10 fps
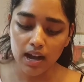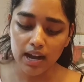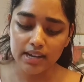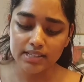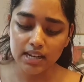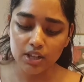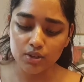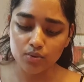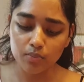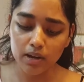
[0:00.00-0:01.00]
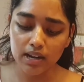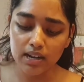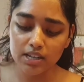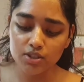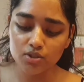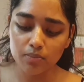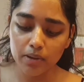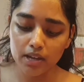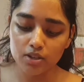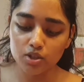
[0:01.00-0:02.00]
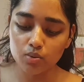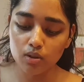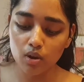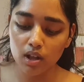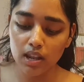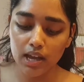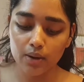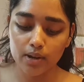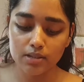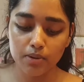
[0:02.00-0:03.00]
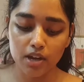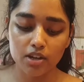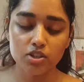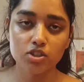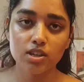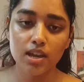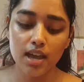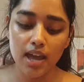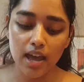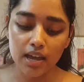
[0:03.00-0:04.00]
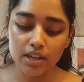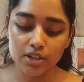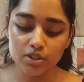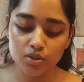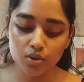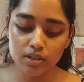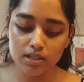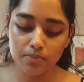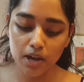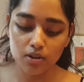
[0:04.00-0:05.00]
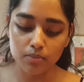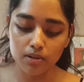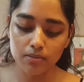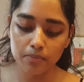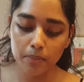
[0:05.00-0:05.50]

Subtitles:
I tell you, but unless you repent, you will all likewise perish." And he told this parable.